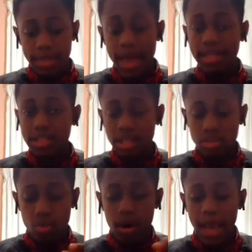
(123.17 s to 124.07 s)
has
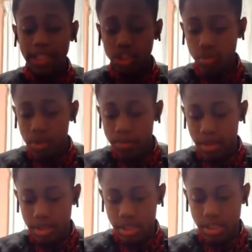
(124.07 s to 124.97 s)
2
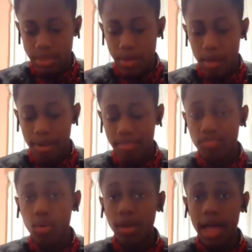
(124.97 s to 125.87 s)
dimensions and is bound by
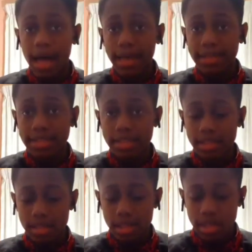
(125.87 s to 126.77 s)
4 lines.
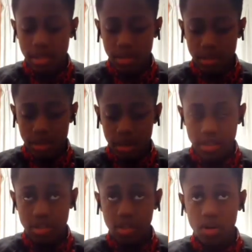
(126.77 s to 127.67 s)

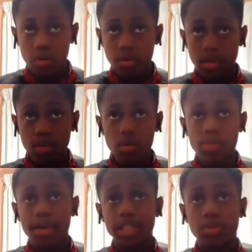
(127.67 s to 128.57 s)
Because in order
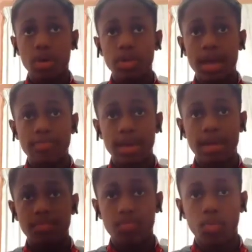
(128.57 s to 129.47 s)
to make a square, you have to
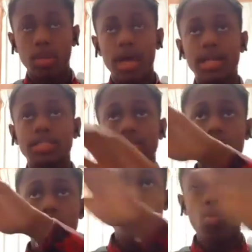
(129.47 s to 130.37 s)
have 4 lines.
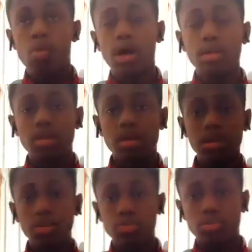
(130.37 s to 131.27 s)
1,
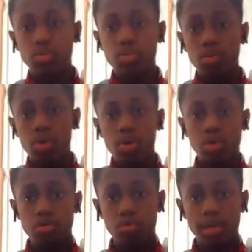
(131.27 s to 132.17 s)
2,
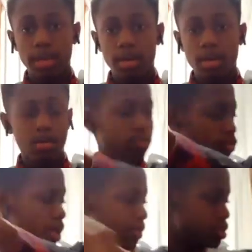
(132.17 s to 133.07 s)
3,
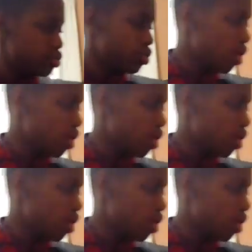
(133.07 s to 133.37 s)
4. Let me just